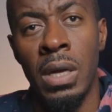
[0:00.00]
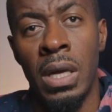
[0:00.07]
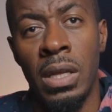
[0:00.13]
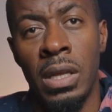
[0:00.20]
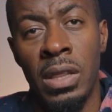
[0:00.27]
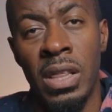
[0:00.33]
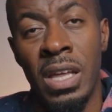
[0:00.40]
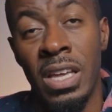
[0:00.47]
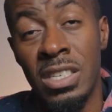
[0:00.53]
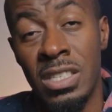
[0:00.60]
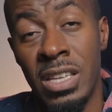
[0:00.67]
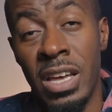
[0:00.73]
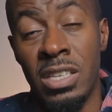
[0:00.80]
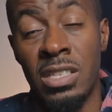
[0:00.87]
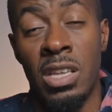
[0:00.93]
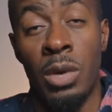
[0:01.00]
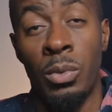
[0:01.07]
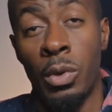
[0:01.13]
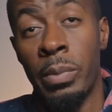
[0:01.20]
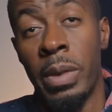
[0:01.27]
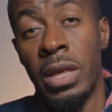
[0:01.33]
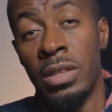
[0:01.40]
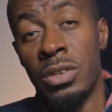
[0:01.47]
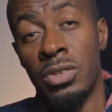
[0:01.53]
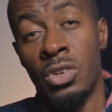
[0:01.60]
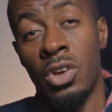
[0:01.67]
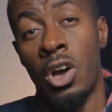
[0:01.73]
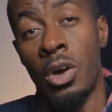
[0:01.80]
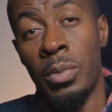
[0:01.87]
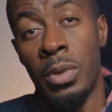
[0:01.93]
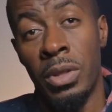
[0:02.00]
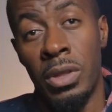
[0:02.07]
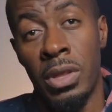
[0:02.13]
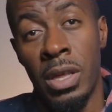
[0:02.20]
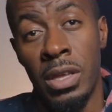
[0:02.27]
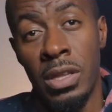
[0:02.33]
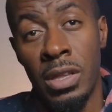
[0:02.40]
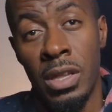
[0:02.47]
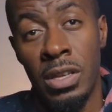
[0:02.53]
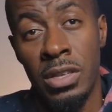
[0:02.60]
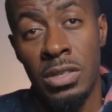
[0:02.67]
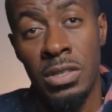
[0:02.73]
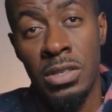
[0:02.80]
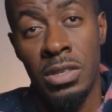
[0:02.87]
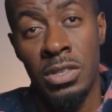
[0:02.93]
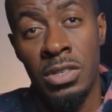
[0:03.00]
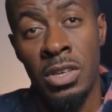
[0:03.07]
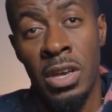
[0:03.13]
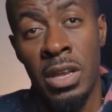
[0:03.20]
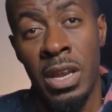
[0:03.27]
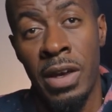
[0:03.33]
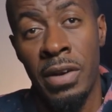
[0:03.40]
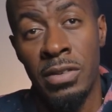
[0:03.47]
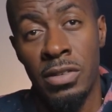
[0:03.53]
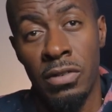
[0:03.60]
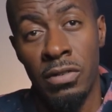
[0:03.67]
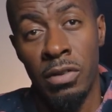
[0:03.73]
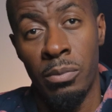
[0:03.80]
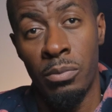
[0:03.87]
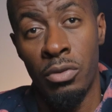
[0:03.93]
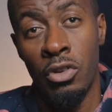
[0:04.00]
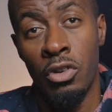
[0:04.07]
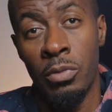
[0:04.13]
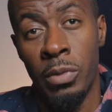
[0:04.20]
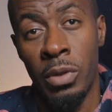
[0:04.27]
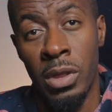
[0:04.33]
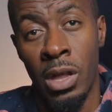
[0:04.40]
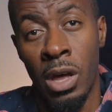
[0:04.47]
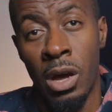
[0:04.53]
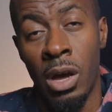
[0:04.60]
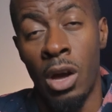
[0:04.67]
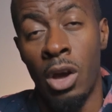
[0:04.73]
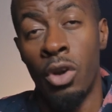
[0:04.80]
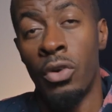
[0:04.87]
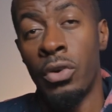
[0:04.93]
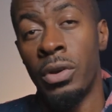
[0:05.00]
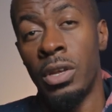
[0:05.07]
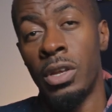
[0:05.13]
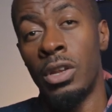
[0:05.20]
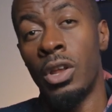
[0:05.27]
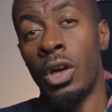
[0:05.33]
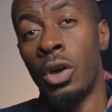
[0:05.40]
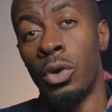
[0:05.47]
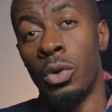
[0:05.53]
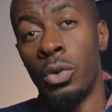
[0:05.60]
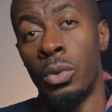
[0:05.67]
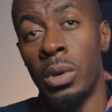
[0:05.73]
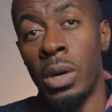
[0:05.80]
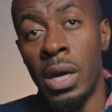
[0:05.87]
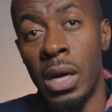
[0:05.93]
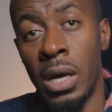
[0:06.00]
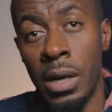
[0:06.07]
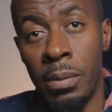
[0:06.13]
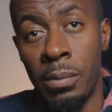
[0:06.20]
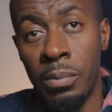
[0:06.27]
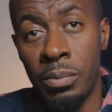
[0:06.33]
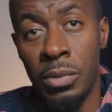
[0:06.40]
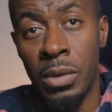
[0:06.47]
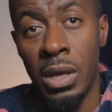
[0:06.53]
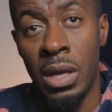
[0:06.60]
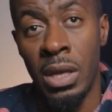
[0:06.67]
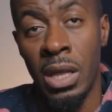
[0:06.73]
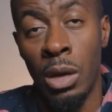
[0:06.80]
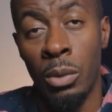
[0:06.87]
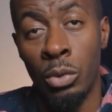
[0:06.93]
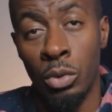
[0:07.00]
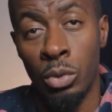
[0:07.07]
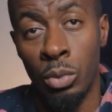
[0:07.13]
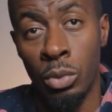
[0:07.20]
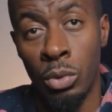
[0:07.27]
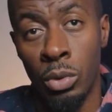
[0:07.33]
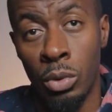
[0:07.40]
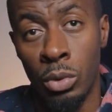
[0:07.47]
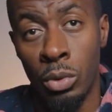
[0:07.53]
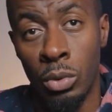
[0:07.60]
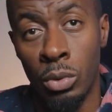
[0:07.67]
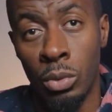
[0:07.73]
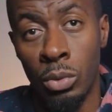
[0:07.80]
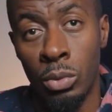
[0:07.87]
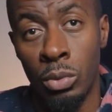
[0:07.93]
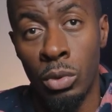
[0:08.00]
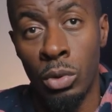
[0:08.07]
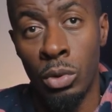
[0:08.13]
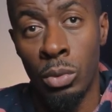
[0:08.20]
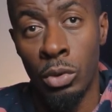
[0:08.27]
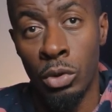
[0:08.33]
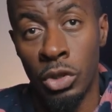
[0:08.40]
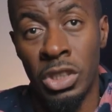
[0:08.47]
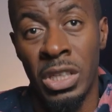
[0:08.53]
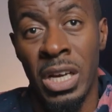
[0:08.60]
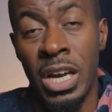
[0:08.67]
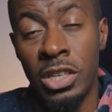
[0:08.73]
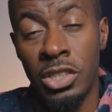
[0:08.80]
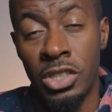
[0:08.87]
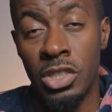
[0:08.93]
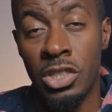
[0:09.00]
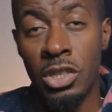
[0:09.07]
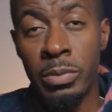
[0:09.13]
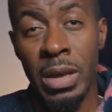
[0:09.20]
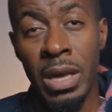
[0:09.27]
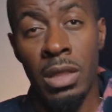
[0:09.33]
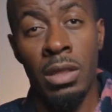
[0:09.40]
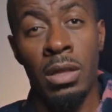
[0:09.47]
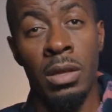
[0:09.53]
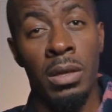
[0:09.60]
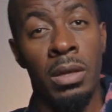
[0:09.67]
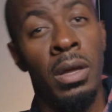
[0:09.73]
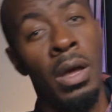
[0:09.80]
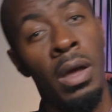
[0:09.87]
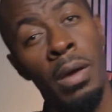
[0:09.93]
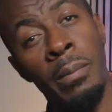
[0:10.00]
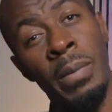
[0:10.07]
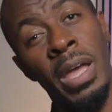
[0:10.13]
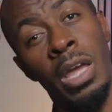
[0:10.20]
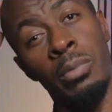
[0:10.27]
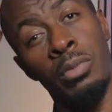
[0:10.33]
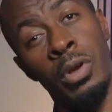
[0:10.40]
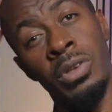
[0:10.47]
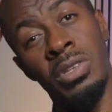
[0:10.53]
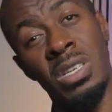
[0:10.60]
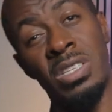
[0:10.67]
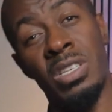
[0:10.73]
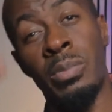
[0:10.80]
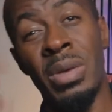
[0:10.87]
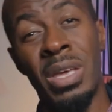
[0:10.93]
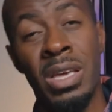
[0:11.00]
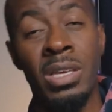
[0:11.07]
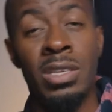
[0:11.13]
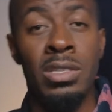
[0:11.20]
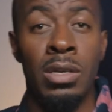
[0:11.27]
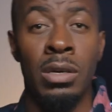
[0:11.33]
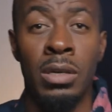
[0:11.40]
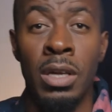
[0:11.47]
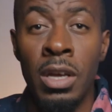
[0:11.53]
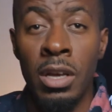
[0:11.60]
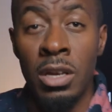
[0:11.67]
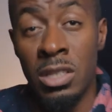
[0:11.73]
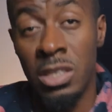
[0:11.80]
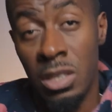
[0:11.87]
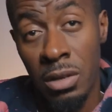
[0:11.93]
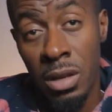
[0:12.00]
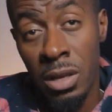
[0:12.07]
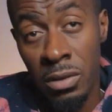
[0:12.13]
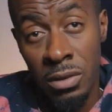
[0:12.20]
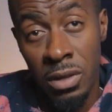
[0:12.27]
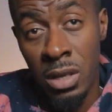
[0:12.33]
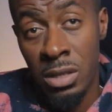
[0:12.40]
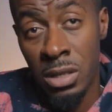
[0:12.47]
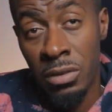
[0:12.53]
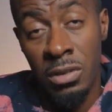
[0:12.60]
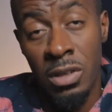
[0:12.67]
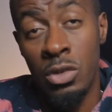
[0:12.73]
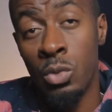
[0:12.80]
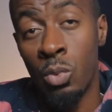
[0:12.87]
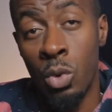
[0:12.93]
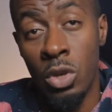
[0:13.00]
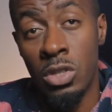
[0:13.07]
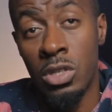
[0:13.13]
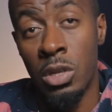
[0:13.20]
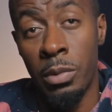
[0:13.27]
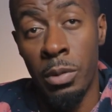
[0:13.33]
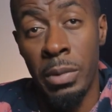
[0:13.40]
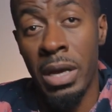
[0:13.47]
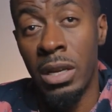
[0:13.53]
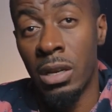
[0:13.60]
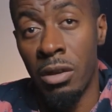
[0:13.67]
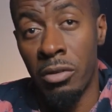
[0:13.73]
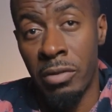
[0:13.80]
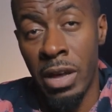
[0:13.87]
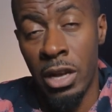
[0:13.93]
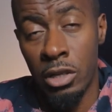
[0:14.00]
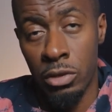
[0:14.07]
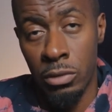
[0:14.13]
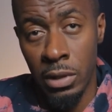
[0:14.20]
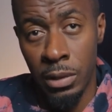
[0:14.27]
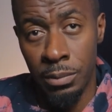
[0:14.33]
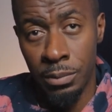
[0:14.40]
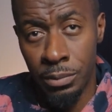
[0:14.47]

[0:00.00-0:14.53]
the thing is, next time we make this garment, there's certain areas of improvement that I already know that will change, just to make the maker process a bit easier, because it is as if this was to be made in a factory.